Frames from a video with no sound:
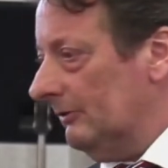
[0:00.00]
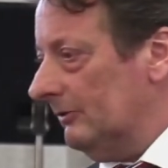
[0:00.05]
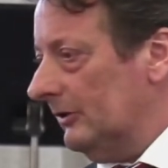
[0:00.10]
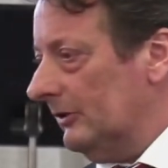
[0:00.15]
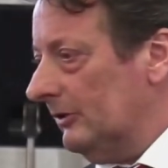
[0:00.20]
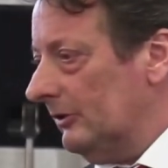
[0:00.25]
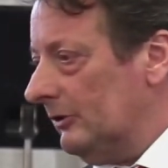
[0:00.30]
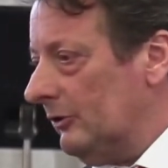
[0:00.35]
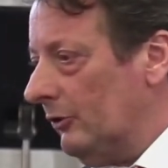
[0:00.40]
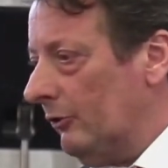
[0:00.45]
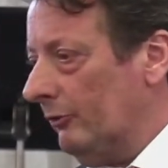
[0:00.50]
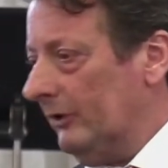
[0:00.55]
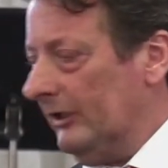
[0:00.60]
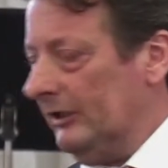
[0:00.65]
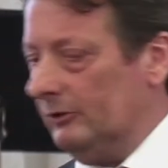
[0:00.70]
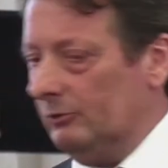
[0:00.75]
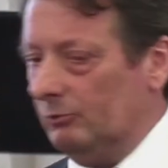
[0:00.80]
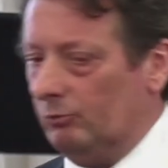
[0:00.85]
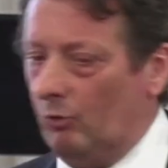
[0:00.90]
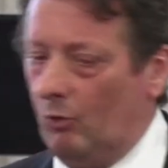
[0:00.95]
the
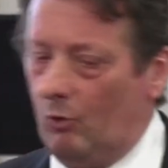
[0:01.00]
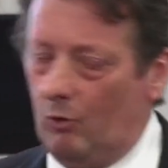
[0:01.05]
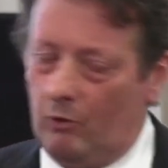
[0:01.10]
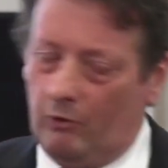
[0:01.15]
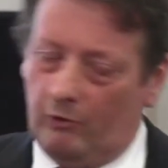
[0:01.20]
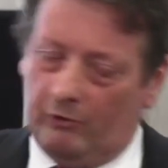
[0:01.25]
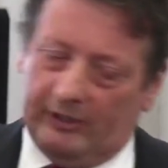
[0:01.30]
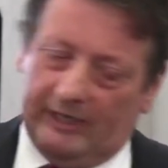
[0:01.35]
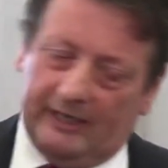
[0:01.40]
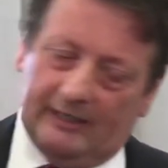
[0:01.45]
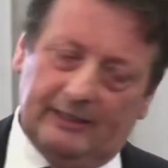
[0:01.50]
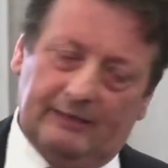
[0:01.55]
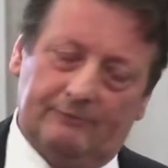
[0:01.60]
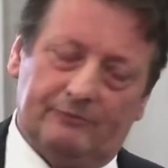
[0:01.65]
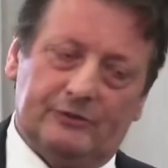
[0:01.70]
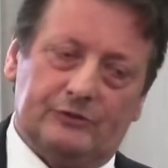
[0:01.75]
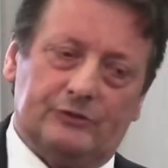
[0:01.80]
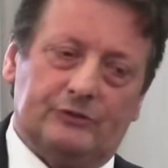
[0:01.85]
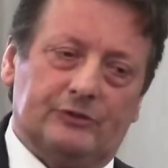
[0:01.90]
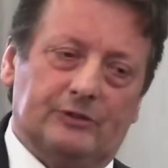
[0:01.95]
Korean War and
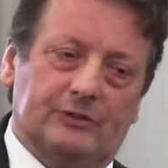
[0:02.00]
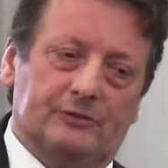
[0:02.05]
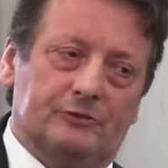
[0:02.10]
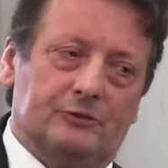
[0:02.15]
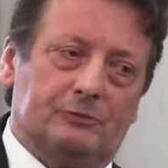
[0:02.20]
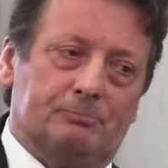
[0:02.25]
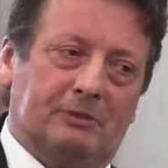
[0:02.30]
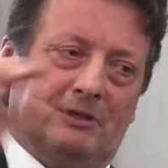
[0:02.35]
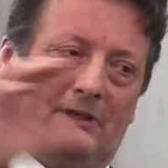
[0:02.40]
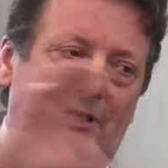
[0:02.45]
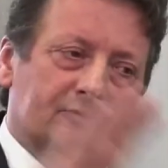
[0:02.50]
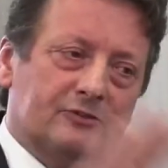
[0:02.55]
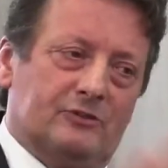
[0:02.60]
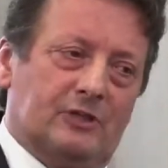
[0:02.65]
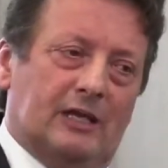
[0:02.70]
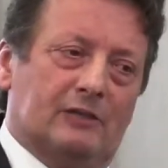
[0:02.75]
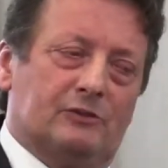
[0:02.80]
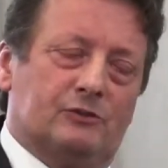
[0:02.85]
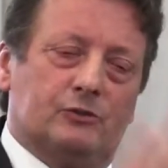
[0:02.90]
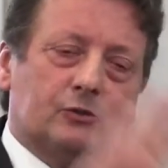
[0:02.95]
ever since. But as
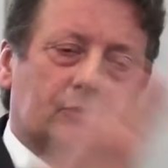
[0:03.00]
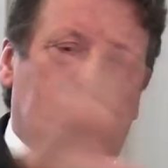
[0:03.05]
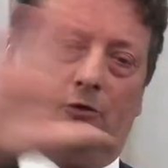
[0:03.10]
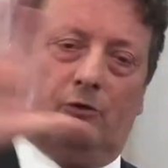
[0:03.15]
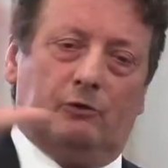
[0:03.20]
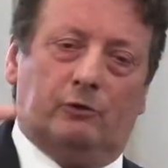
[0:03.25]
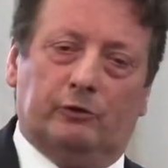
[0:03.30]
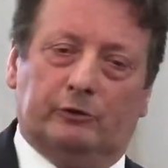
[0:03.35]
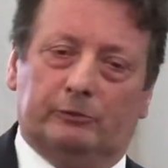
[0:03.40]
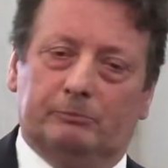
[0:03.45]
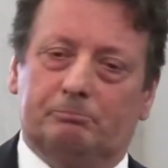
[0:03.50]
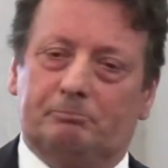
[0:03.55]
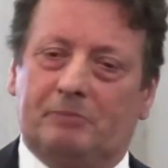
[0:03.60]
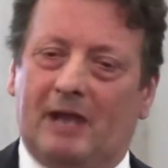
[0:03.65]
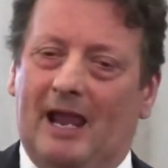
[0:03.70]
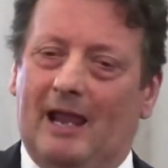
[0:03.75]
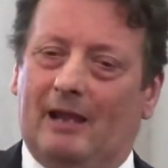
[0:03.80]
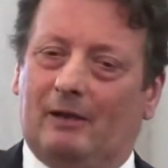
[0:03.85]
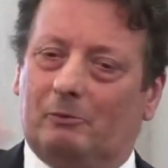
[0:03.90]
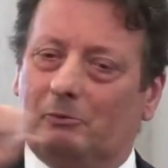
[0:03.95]
they sort of look
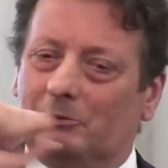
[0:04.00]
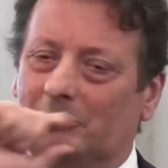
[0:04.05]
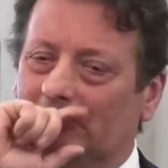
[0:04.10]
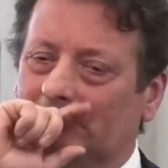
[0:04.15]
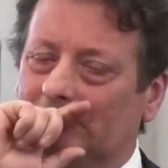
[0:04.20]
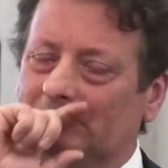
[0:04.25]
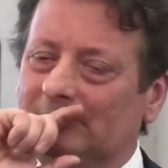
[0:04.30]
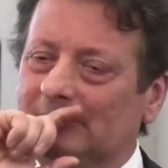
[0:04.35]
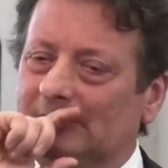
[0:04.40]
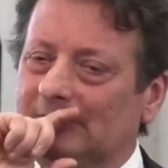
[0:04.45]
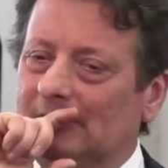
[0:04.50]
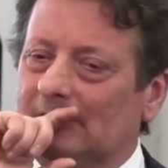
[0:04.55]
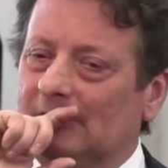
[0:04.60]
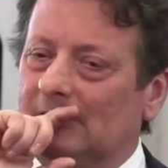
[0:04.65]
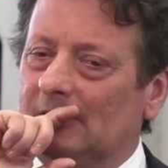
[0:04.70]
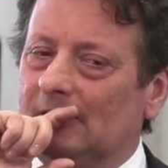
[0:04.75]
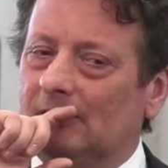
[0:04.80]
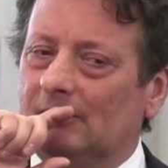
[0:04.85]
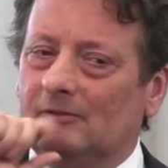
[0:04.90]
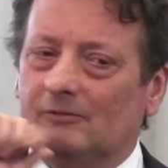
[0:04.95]
back, well,
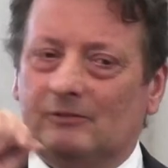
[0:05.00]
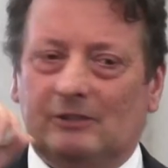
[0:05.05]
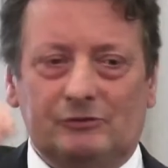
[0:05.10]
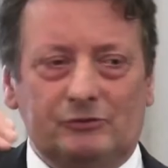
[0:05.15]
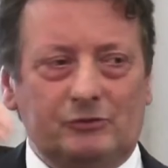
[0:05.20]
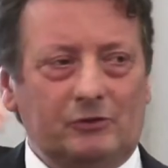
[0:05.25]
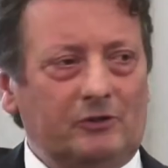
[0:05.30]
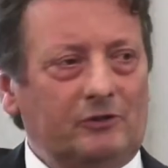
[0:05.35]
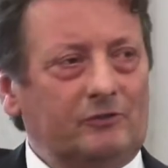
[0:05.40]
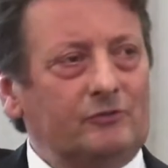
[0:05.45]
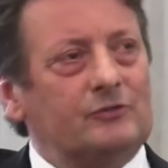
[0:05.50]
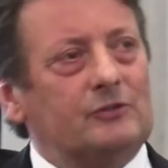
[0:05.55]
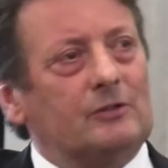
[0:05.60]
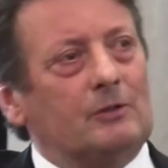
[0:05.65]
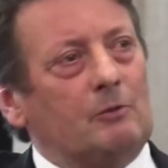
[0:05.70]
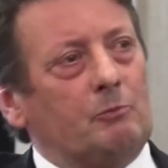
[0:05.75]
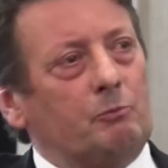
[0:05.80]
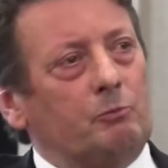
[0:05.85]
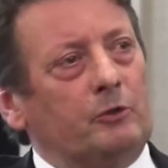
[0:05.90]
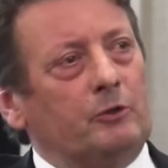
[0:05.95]
they sort of
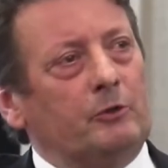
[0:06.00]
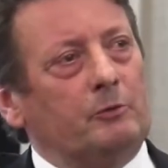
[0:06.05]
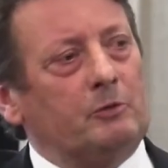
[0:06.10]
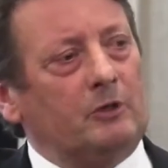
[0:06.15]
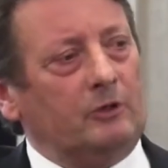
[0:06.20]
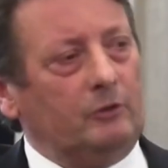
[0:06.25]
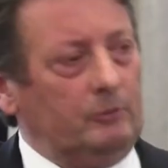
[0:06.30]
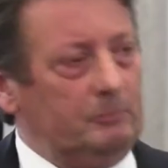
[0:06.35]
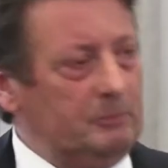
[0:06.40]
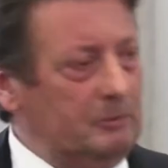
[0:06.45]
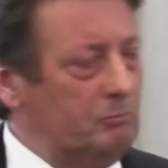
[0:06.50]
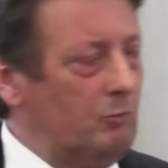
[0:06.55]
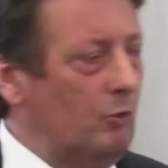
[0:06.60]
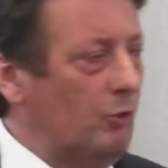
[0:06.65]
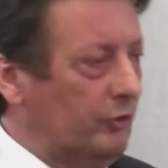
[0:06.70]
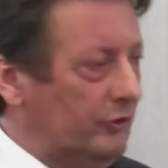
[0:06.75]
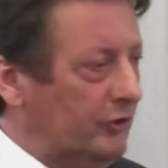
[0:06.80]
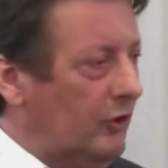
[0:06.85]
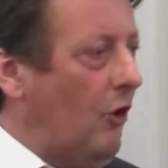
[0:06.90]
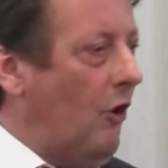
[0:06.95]
were a little bit
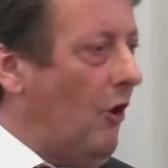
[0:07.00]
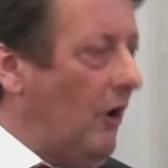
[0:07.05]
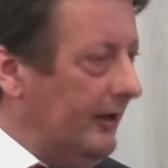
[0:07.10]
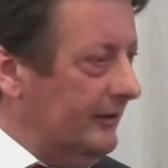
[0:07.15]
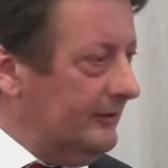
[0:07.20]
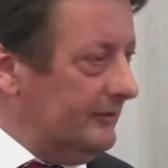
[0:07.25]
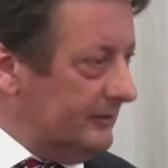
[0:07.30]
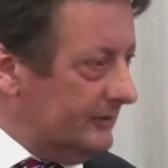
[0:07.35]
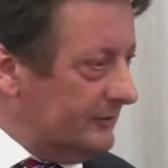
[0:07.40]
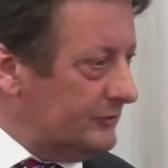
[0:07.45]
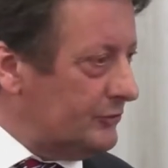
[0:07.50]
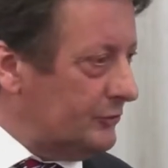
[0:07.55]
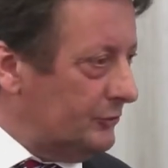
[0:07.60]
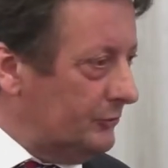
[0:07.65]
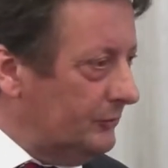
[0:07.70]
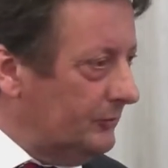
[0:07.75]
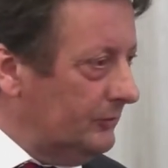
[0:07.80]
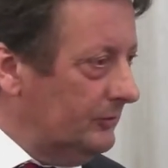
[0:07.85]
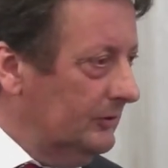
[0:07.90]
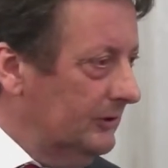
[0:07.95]
more kinder
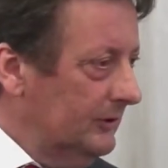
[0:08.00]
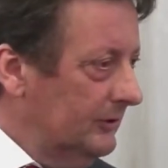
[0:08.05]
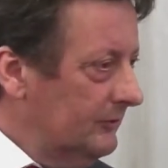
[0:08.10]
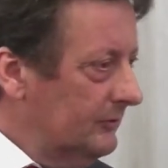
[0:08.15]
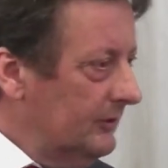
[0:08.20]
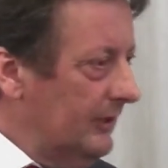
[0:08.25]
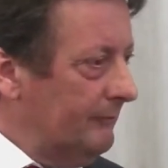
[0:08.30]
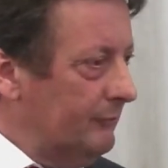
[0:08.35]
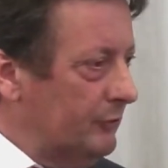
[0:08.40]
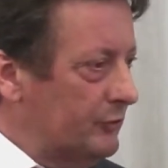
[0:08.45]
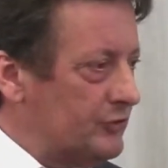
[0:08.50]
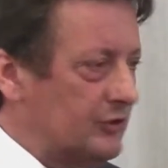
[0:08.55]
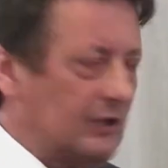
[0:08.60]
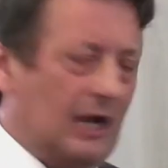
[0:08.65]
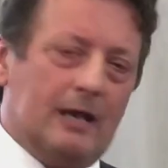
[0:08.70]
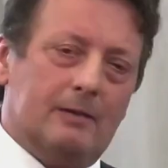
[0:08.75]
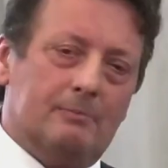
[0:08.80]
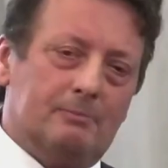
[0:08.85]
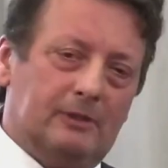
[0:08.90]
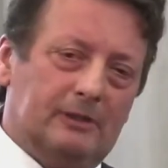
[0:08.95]
to Neville
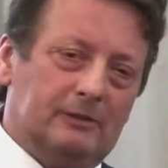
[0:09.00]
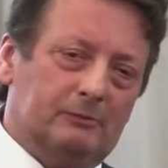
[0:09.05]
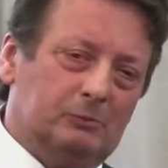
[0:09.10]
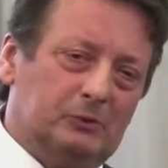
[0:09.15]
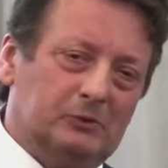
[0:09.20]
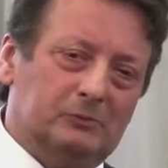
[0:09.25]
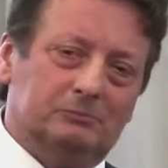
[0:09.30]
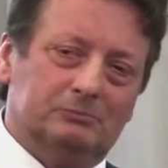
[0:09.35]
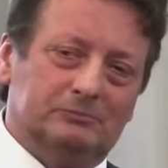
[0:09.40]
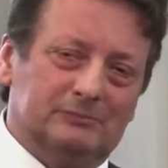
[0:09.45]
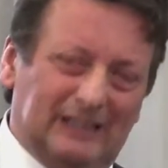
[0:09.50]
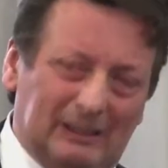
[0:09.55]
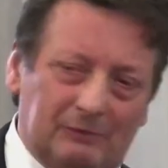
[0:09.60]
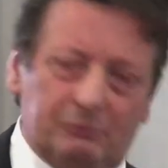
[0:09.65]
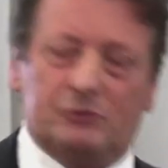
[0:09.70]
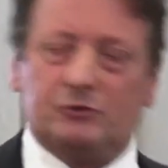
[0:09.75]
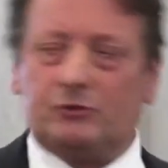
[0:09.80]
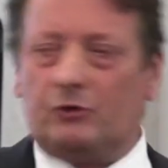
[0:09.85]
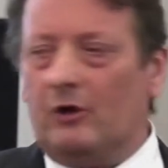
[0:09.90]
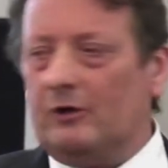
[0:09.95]
Chamberlain. Well, he
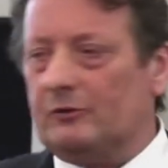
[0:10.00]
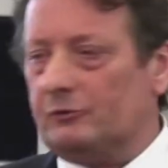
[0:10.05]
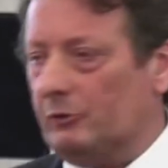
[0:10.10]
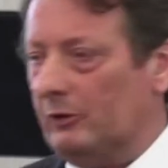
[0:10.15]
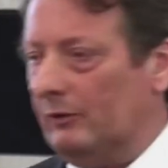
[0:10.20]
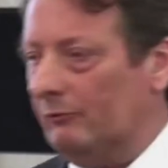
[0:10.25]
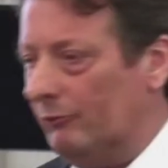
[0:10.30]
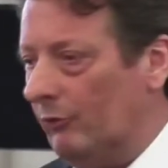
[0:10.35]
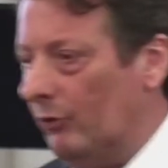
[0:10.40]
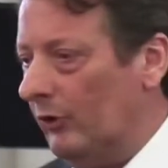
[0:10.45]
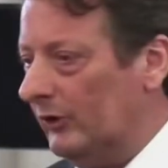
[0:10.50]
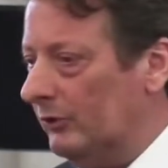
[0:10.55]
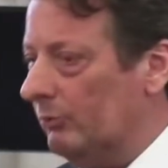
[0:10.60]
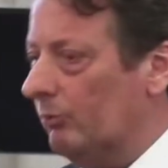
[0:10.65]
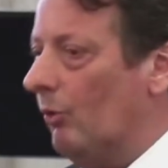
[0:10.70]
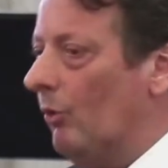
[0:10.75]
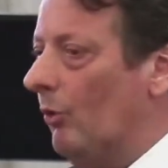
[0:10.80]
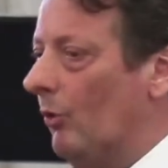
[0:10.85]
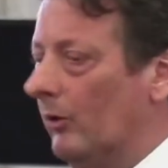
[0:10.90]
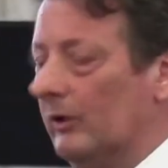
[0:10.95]
was trying to avoid
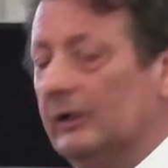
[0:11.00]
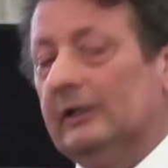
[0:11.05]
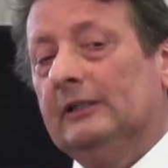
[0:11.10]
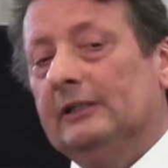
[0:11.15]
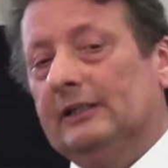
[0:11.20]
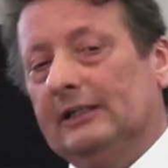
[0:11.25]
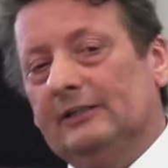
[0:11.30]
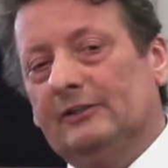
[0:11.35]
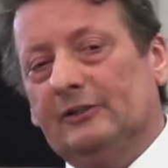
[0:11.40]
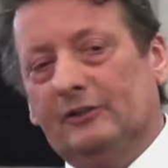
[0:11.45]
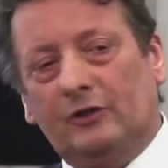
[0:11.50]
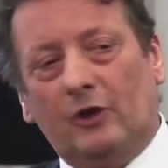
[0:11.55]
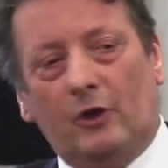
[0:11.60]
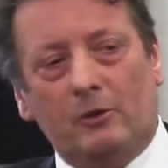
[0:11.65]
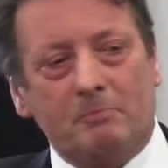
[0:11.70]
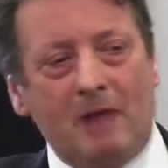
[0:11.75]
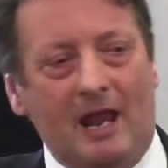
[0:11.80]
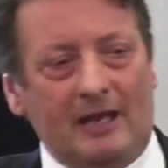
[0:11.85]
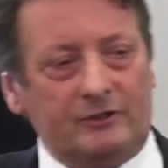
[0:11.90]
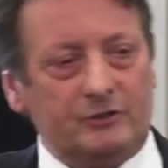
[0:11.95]
war. He did go
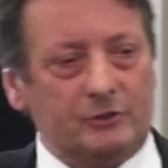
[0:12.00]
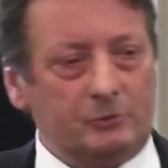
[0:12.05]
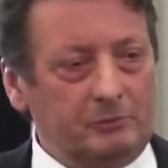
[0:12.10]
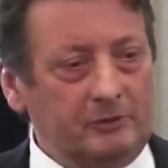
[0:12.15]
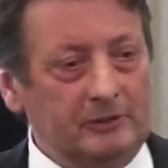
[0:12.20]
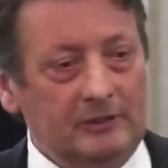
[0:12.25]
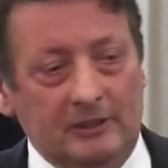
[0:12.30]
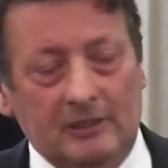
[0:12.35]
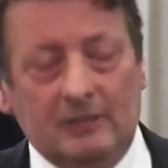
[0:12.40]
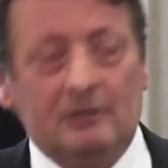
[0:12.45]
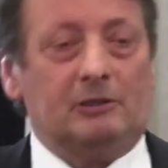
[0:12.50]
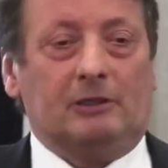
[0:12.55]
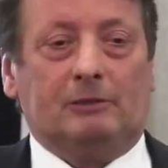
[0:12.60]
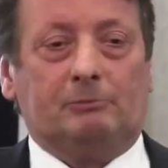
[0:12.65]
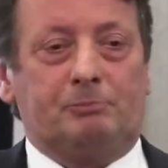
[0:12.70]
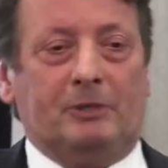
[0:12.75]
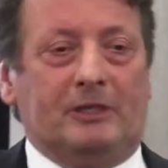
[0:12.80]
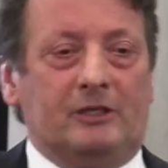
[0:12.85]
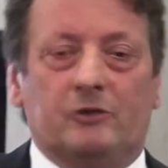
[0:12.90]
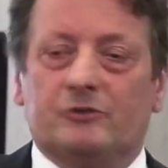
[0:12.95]
back to
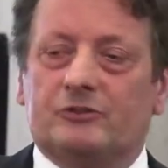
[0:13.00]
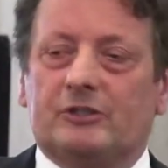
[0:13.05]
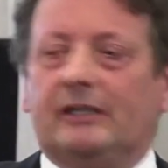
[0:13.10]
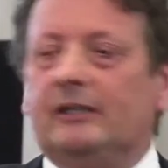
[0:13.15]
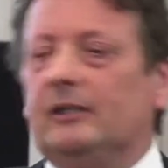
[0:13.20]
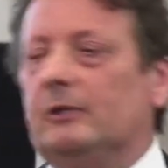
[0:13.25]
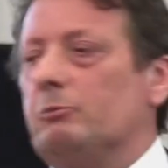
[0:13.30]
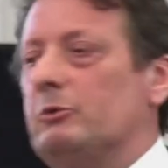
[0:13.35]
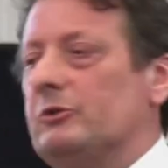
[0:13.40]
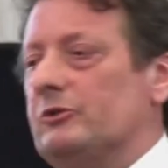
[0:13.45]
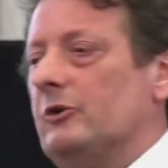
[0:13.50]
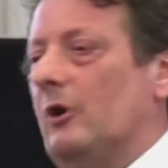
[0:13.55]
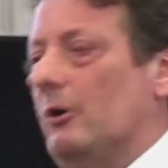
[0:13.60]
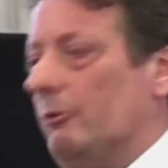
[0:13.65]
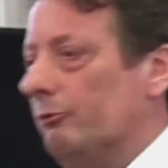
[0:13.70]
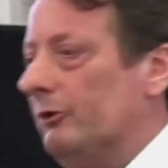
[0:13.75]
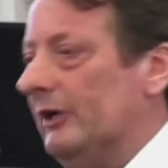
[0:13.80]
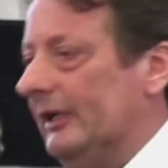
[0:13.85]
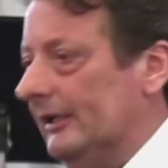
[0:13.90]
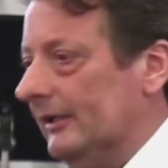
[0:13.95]
it because England was not
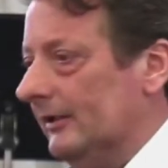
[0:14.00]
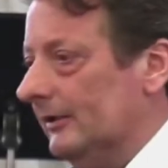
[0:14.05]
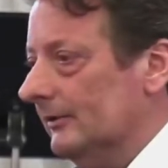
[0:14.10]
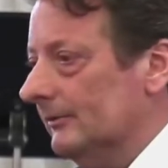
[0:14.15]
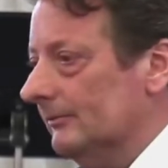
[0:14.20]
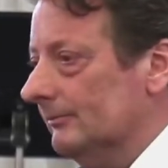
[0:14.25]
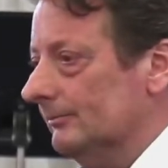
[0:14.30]
ready.